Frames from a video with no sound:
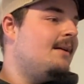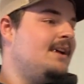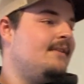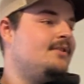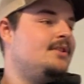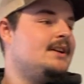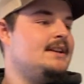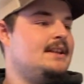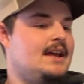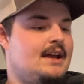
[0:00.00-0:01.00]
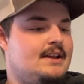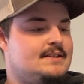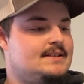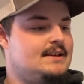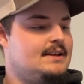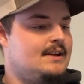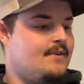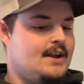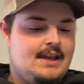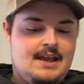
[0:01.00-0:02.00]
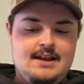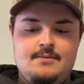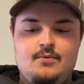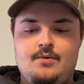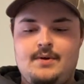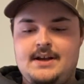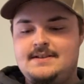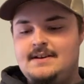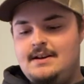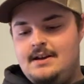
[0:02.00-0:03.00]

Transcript: gonna have to look into that and see if I can get more weights.